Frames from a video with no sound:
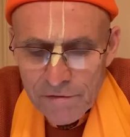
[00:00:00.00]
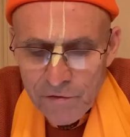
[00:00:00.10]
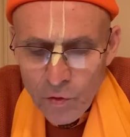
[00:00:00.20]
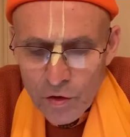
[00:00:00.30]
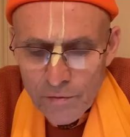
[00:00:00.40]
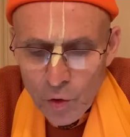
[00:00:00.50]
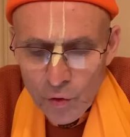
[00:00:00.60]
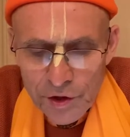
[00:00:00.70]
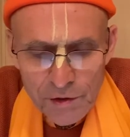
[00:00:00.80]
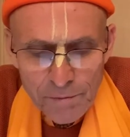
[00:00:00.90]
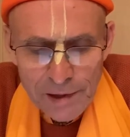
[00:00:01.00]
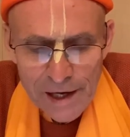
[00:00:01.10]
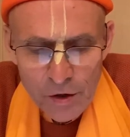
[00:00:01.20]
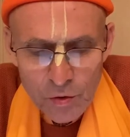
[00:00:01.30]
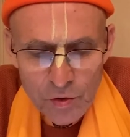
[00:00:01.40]
form holding a
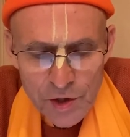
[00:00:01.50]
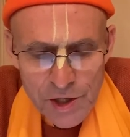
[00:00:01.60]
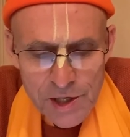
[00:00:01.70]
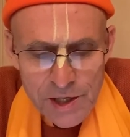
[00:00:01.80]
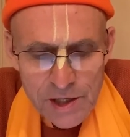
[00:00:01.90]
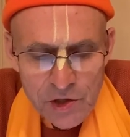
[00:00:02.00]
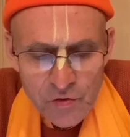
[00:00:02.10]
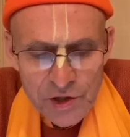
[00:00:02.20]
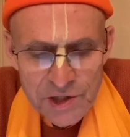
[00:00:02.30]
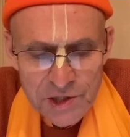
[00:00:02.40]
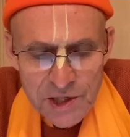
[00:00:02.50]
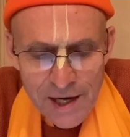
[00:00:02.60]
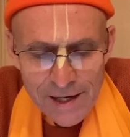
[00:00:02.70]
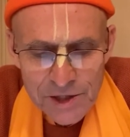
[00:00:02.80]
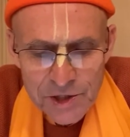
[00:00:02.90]
plow, increases the
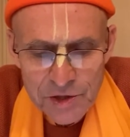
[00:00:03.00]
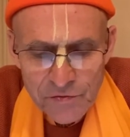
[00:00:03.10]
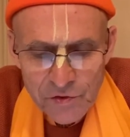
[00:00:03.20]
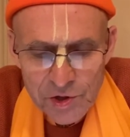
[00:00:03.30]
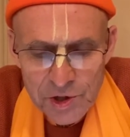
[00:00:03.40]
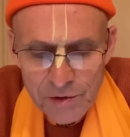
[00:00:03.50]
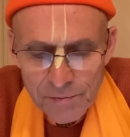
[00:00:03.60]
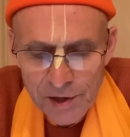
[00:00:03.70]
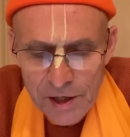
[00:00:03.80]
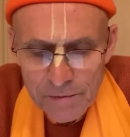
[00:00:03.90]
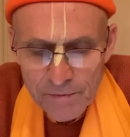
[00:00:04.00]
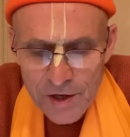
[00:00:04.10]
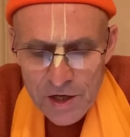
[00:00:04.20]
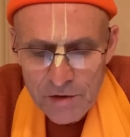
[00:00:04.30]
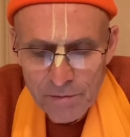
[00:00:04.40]
ecstasy of Krishna Prem
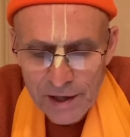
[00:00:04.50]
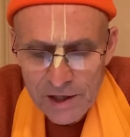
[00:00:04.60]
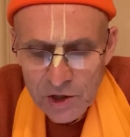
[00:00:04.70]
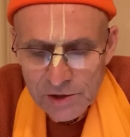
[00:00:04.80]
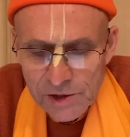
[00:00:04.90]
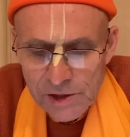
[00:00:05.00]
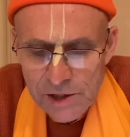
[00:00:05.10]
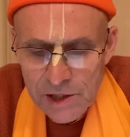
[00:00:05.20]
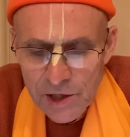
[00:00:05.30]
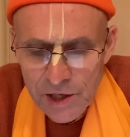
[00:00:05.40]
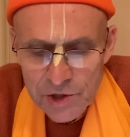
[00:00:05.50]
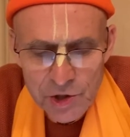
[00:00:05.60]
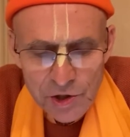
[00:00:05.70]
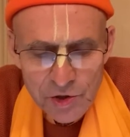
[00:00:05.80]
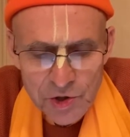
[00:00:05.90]
by constantly
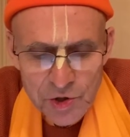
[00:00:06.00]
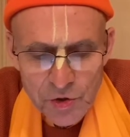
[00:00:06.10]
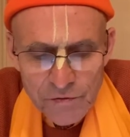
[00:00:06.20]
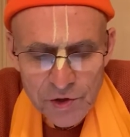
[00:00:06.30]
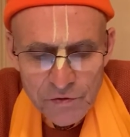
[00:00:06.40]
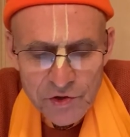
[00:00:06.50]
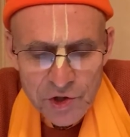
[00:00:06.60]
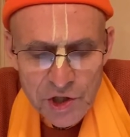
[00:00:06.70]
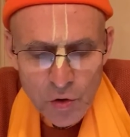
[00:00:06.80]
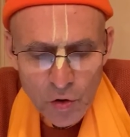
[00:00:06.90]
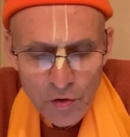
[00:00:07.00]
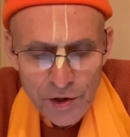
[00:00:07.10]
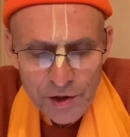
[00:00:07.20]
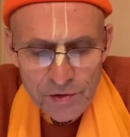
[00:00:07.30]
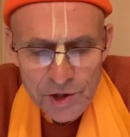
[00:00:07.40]
engaging in the service of Sri
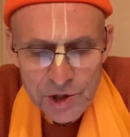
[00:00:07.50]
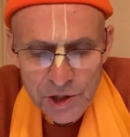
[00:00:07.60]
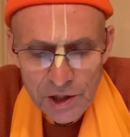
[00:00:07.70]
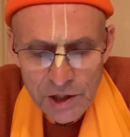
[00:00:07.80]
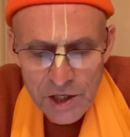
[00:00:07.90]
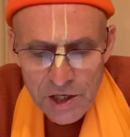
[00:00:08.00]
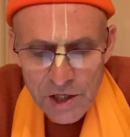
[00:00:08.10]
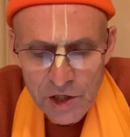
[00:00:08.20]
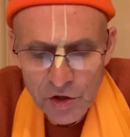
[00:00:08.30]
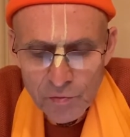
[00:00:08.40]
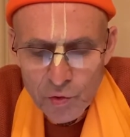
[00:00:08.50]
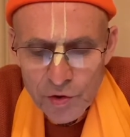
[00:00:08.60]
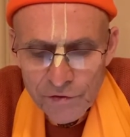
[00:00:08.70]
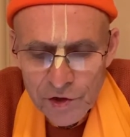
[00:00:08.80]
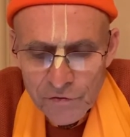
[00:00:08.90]
Gaura Krishna in the mood
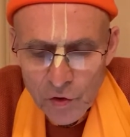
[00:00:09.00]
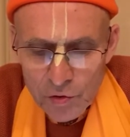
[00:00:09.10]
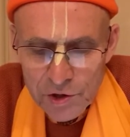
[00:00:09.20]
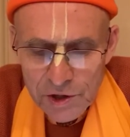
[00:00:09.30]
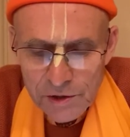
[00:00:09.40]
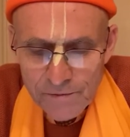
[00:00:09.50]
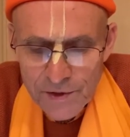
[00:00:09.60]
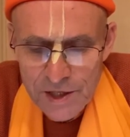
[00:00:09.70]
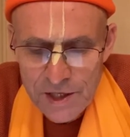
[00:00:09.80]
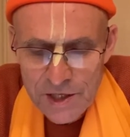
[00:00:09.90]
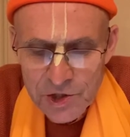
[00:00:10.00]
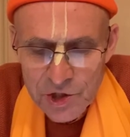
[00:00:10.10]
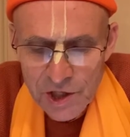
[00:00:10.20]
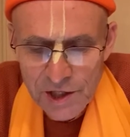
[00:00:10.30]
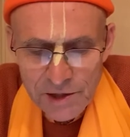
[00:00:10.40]
of a devotee.
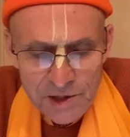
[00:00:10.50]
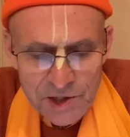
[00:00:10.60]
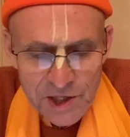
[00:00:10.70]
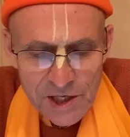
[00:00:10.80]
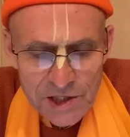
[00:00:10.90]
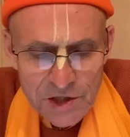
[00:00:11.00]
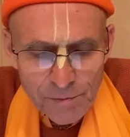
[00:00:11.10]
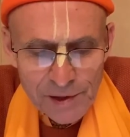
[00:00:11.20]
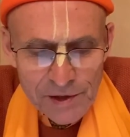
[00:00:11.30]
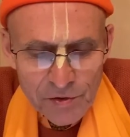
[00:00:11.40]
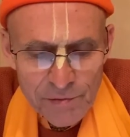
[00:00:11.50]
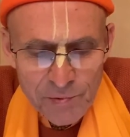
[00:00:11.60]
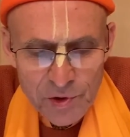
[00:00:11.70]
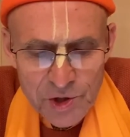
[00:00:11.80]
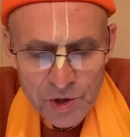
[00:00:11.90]
Sri Ananta says the plenary
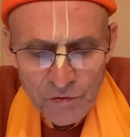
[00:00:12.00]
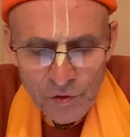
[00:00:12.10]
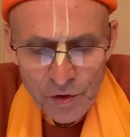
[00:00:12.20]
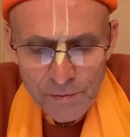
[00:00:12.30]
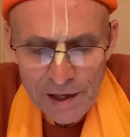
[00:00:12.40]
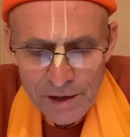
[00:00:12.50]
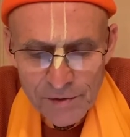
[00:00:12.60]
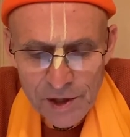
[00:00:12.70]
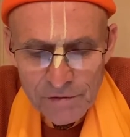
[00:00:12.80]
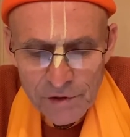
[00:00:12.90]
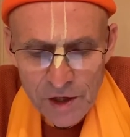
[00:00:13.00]
portion of Lord Baladev